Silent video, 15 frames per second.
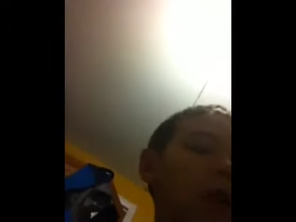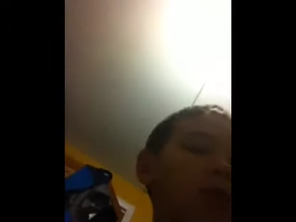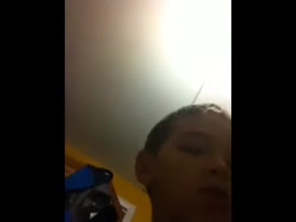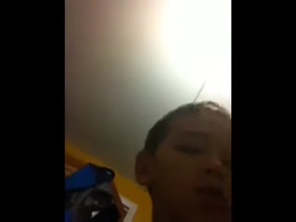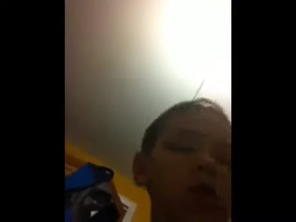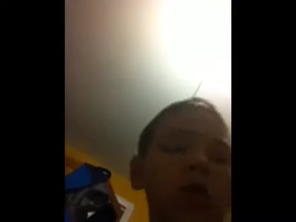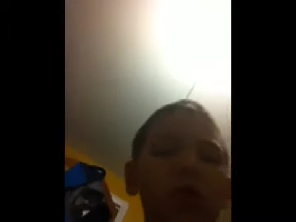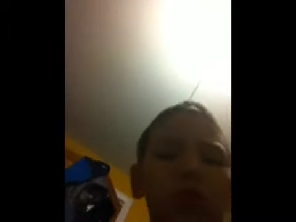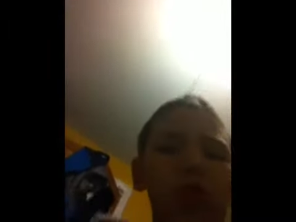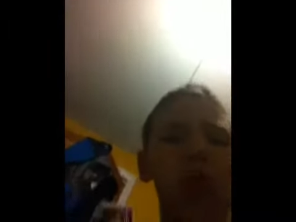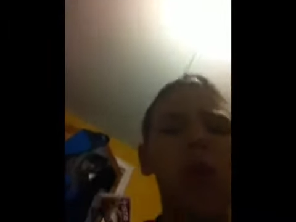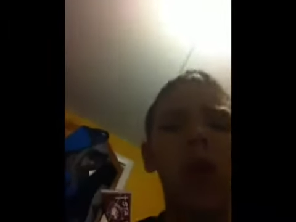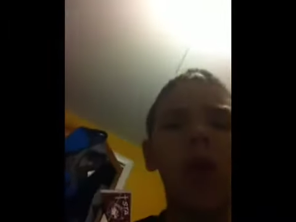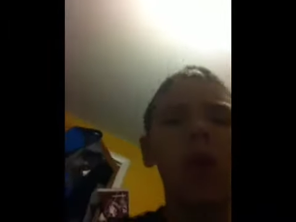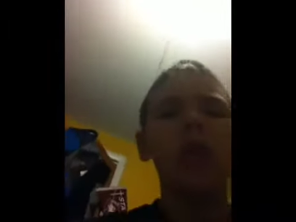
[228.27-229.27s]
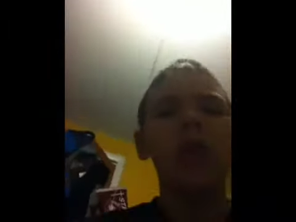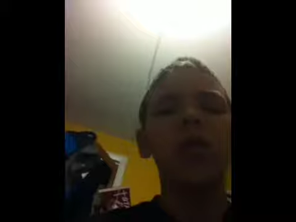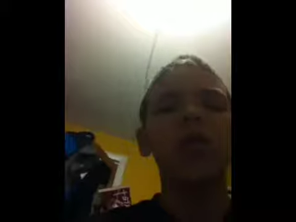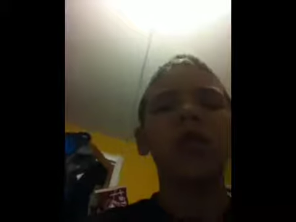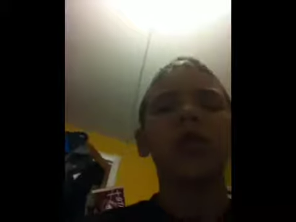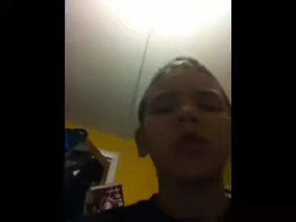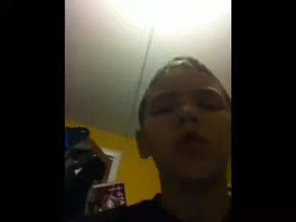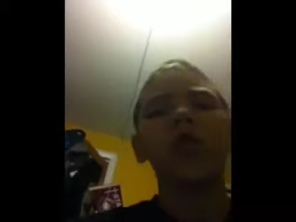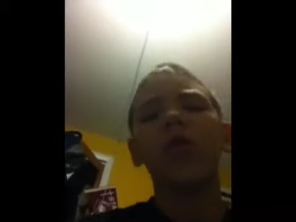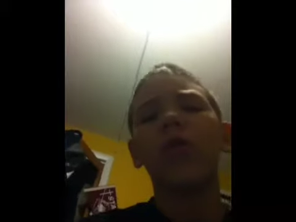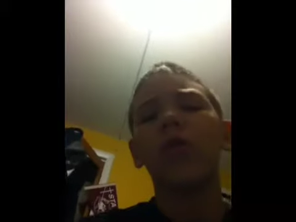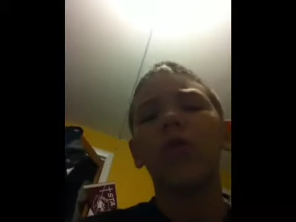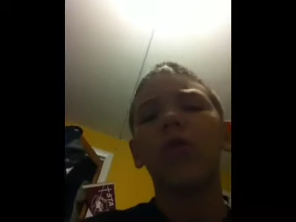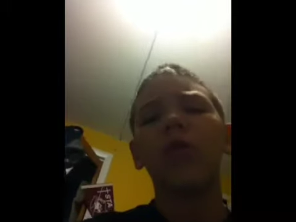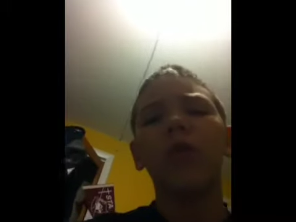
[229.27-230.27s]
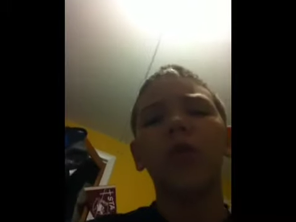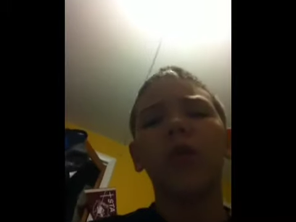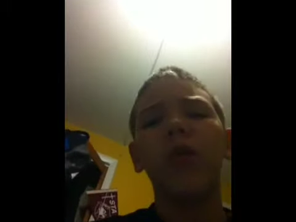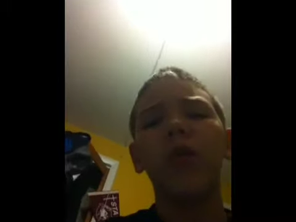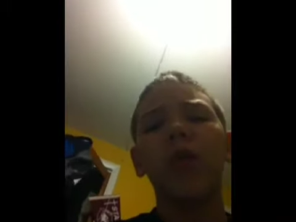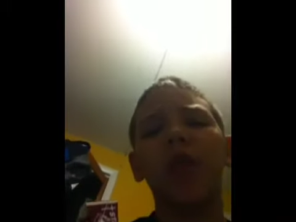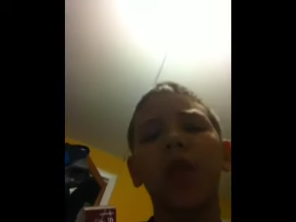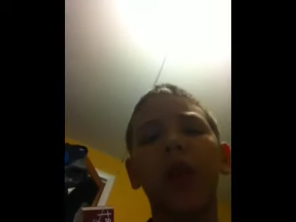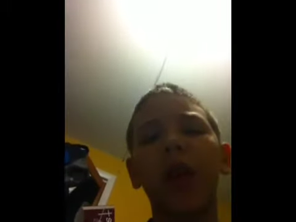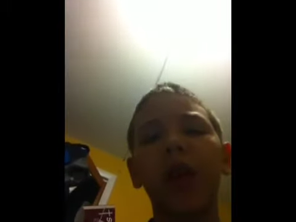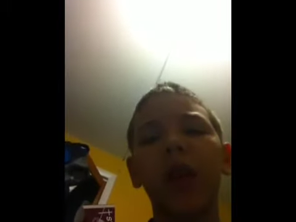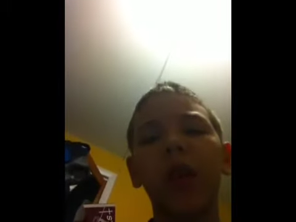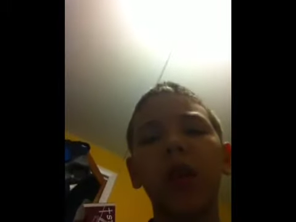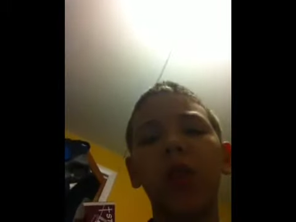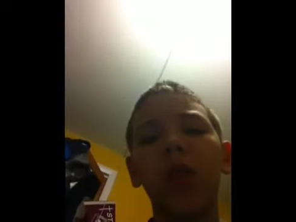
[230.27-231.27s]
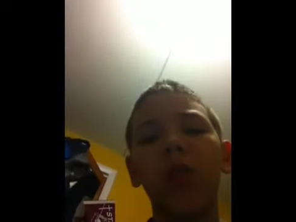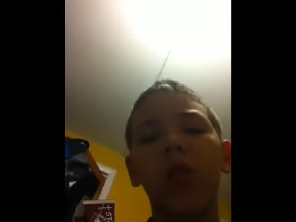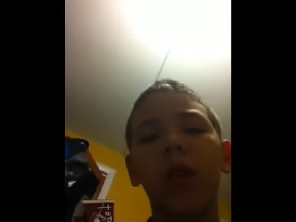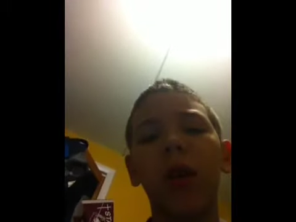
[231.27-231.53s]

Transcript: No face is visible, so there are no lips to read.